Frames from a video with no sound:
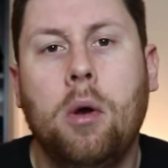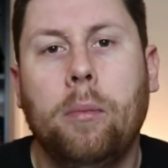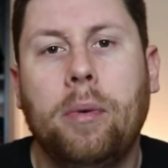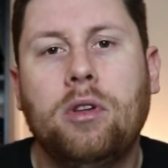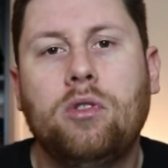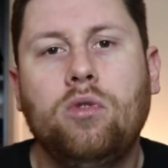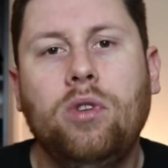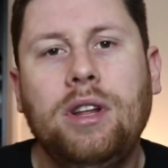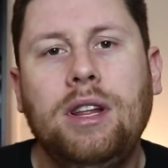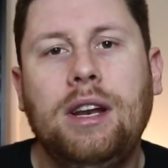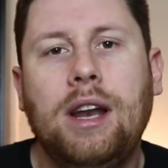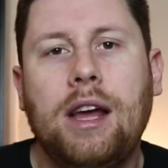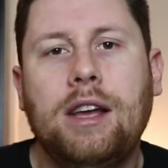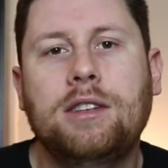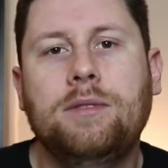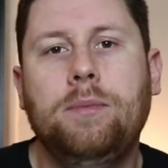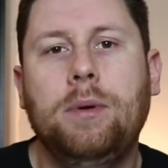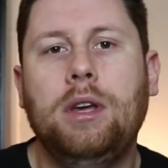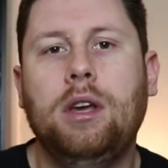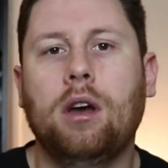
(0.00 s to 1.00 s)
But it's really
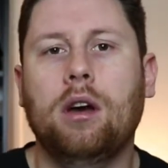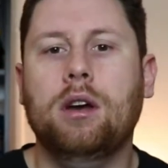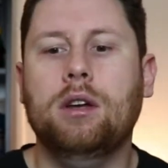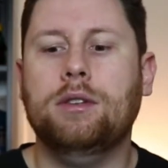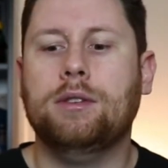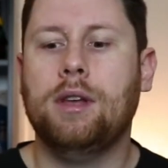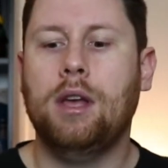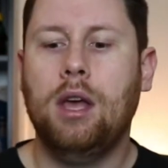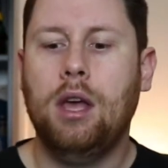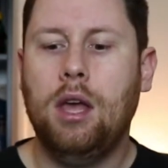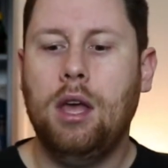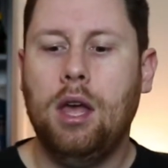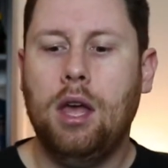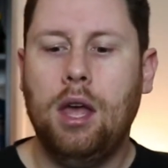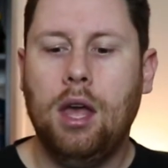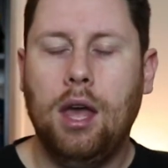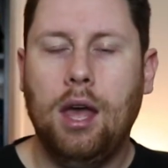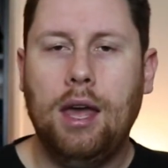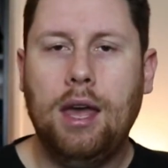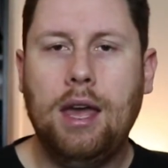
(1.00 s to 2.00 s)
nice because
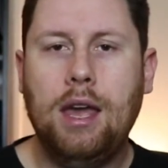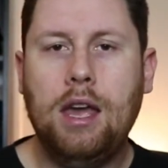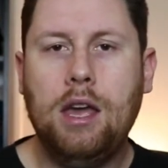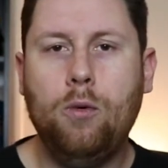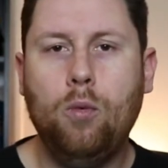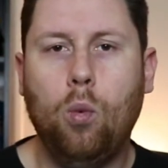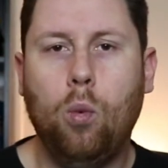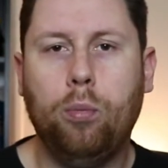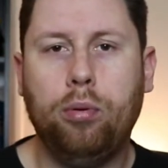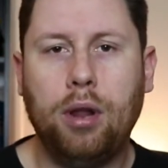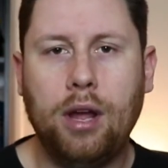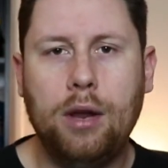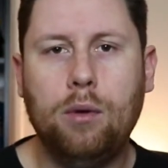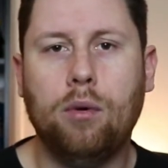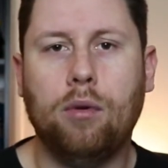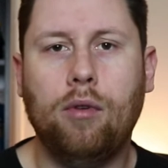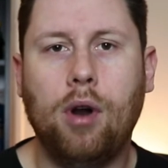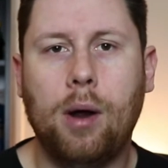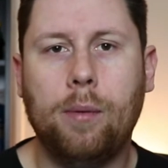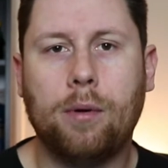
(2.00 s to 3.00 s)
he played
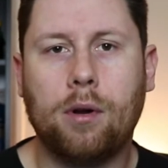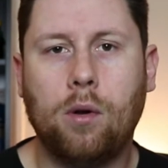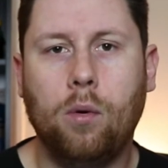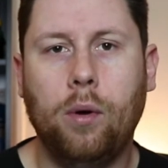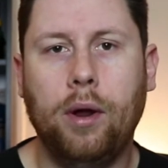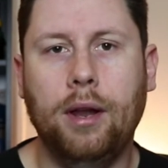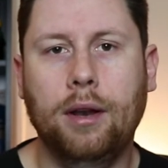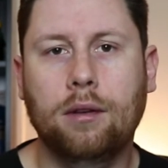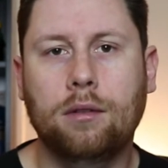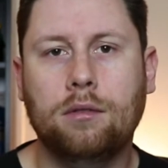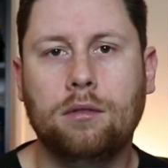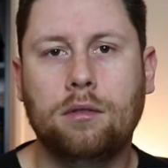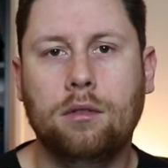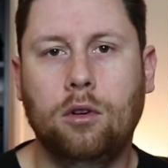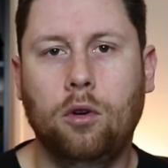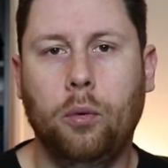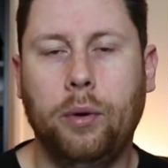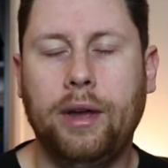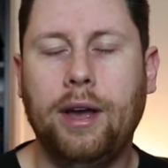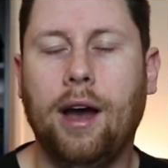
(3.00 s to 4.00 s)
with Robert Quinn,
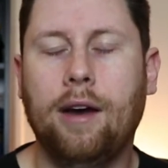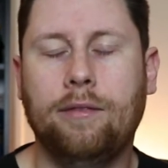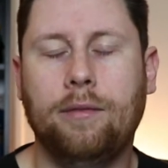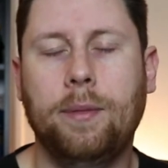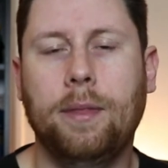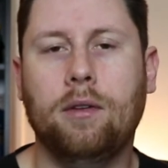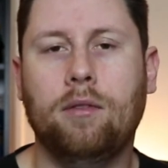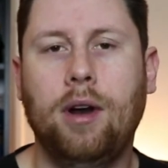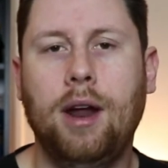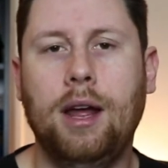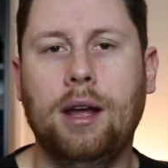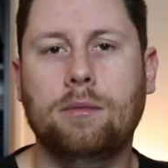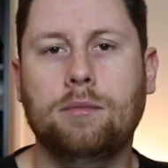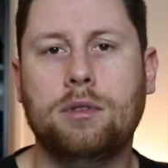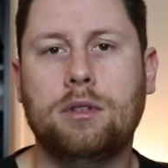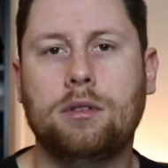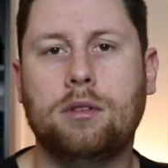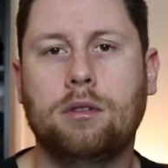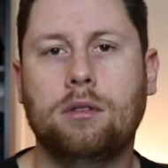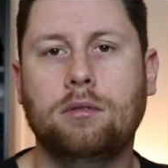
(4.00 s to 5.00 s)
who we got from the
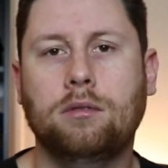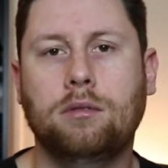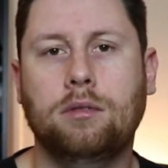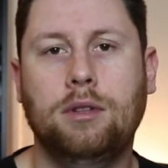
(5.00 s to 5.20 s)
Rams.